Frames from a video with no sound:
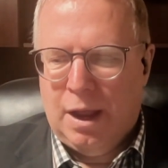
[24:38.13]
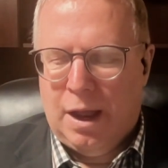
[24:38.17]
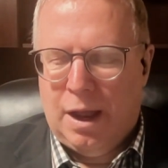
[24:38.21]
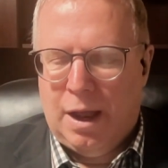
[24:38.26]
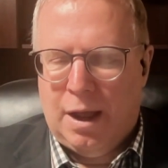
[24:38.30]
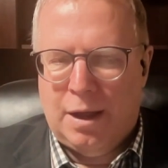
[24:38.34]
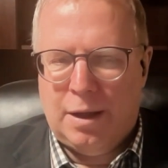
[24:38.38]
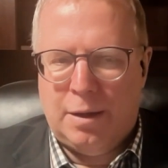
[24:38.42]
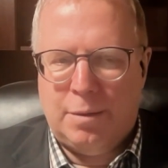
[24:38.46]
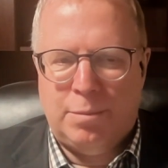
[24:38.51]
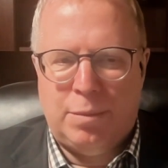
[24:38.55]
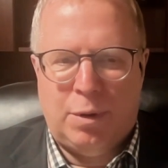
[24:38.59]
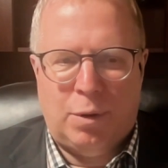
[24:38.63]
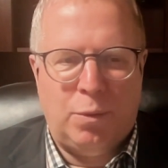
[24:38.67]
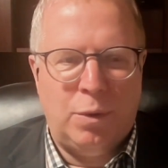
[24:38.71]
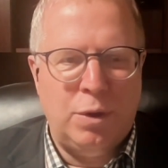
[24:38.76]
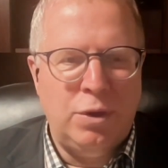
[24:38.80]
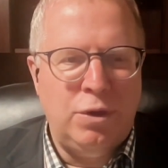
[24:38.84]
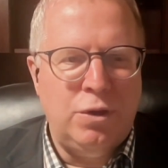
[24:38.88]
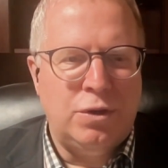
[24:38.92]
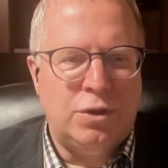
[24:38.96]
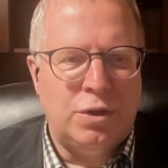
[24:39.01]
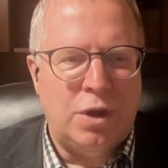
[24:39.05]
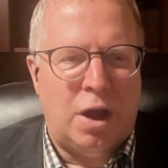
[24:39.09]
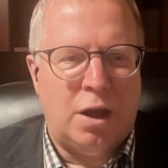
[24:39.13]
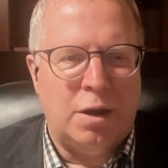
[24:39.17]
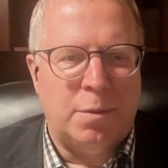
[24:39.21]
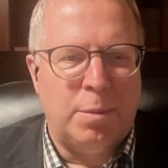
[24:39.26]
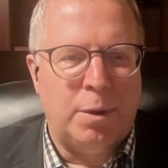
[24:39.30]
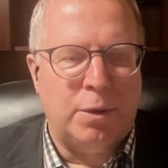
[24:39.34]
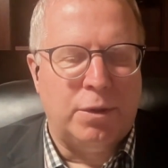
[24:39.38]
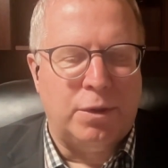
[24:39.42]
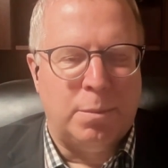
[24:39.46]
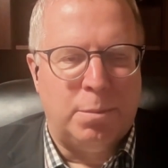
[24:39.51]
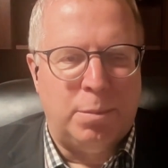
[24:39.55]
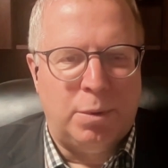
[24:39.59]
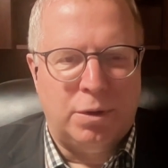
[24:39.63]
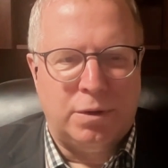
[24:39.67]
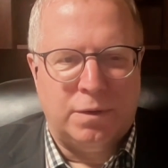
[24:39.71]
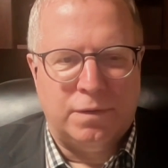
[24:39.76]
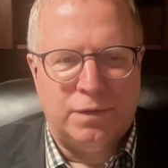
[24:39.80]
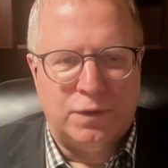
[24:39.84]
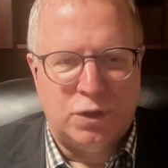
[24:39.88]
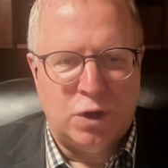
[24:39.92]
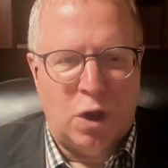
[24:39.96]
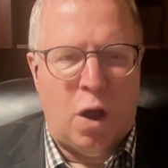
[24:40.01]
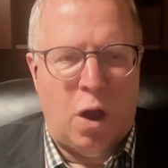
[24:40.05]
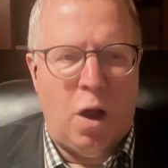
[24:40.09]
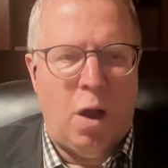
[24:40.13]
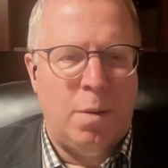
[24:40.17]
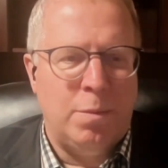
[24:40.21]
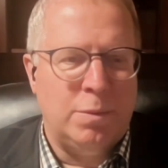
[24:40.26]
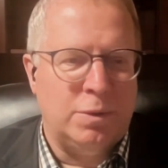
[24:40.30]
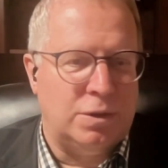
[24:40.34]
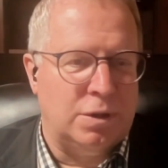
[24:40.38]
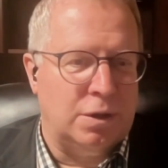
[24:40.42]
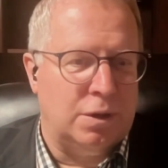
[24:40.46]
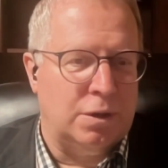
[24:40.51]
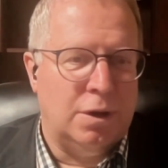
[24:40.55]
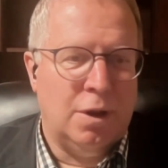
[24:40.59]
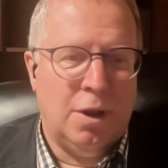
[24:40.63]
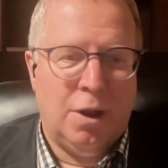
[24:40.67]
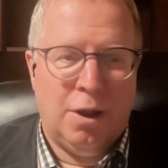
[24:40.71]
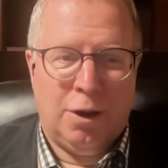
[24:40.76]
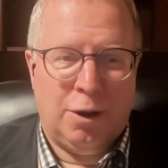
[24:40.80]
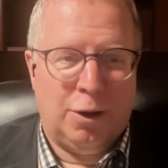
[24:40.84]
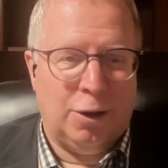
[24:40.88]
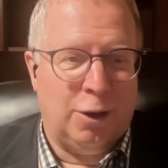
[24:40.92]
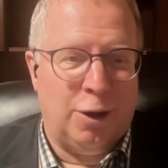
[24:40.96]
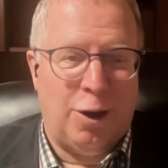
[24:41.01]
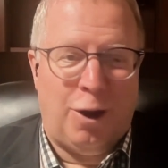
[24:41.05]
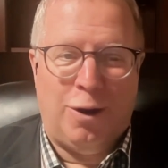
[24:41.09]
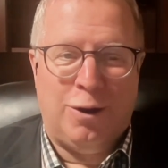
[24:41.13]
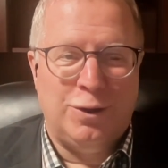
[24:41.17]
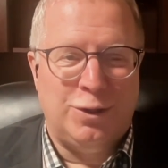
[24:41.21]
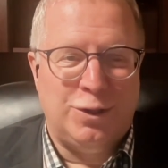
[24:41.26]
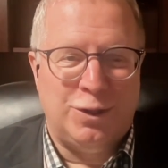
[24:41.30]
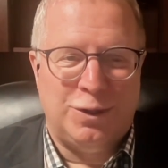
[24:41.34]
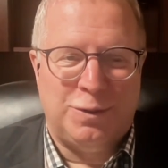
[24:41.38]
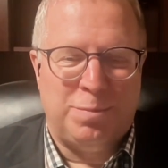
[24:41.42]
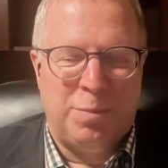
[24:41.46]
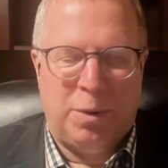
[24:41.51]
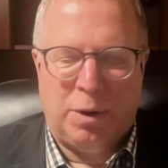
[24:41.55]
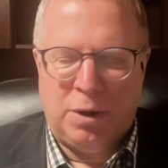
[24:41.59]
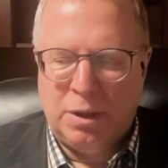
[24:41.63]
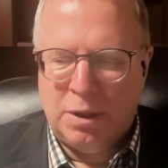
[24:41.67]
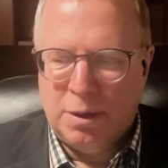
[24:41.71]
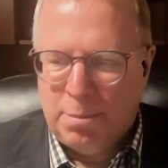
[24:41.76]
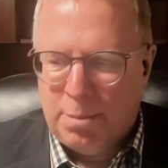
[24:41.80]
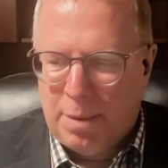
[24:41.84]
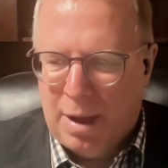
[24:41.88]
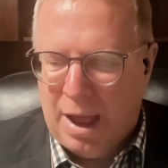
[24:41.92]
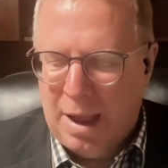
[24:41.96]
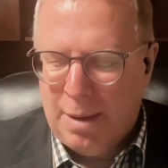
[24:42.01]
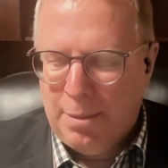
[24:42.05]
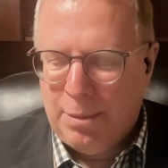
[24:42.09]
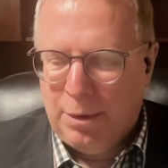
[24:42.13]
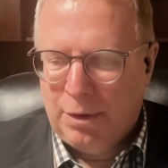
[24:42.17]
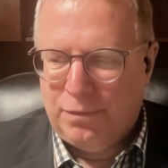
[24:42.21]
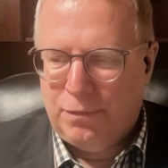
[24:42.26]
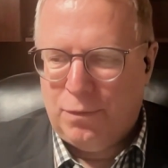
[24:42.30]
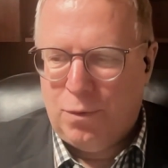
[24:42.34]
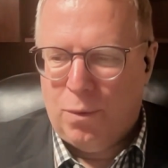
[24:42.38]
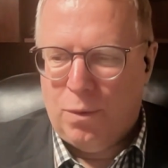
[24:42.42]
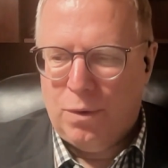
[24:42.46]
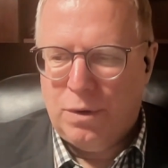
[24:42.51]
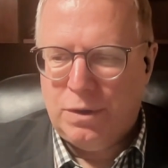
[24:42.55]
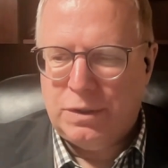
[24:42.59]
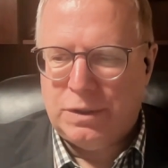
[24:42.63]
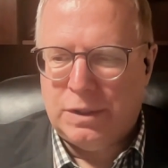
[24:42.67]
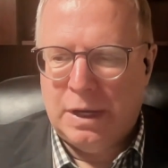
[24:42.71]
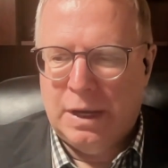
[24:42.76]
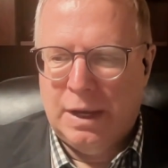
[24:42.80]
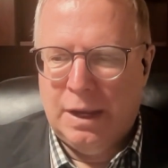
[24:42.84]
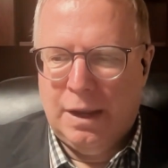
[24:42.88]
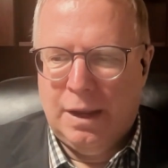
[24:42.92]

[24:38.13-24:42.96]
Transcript: uh, but when you talk about the book of Psalms, the largest book in the Bible, of course,